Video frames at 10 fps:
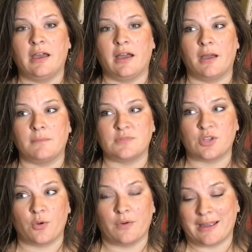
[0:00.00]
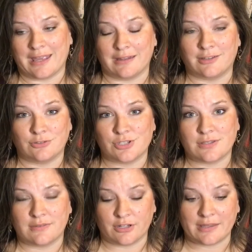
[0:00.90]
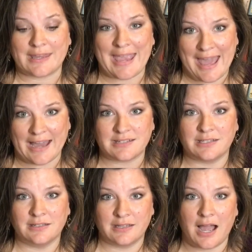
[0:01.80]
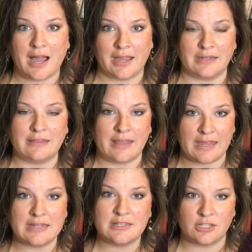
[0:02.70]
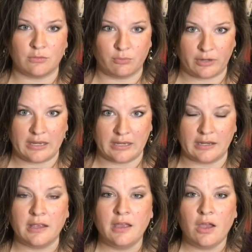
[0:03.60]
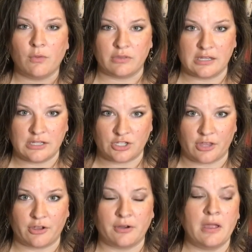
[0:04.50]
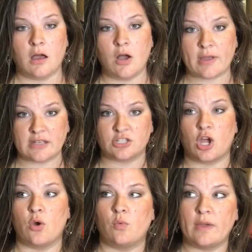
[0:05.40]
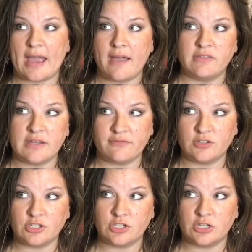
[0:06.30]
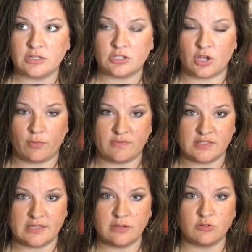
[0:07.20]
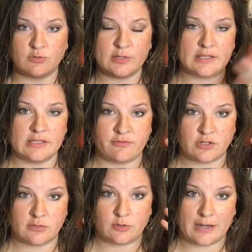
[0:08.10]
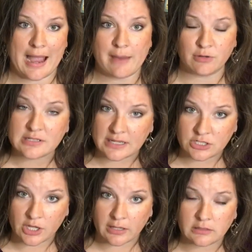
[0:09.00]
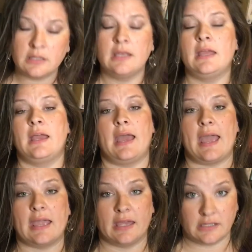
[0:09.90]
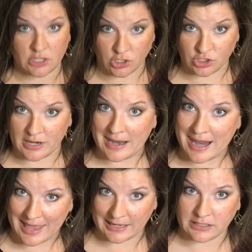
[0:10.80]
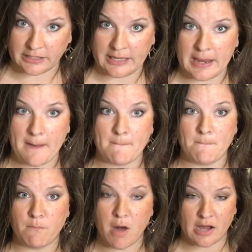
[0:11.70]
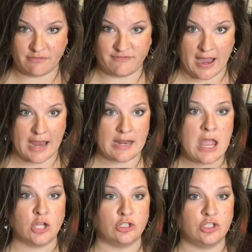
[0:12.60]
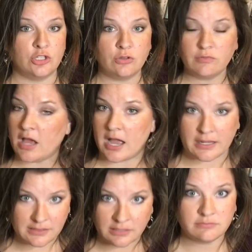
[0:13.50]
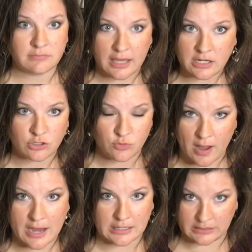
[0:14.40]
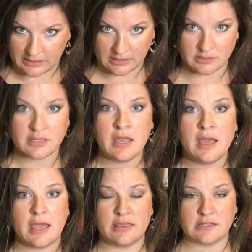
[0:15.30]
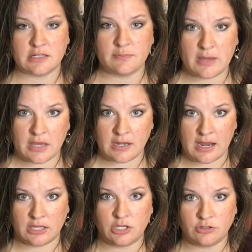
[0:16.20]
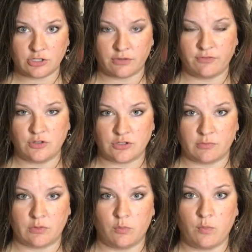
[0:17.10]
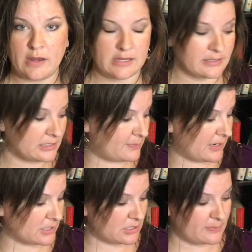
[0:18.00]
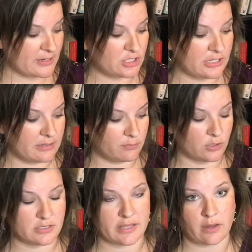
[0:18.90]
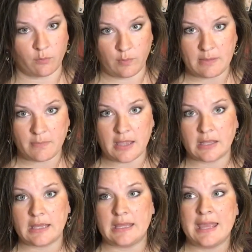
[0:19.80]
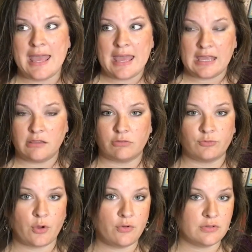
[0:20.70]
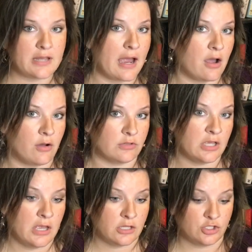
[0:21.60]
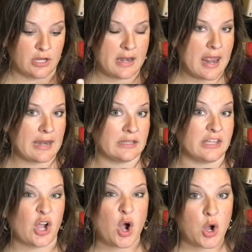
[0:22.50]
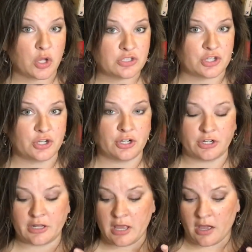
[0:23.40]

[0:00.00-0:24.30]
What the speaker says: So again, they're the cat kind. They can still breed within each other. Okay, so we have the definition. So we've distinguished between the difference between hybridization and genetically modified. Do not intertwined these, and this has been a huge confusion with wheat, is because especially in books like Wheat Belly, he throws out genetically altered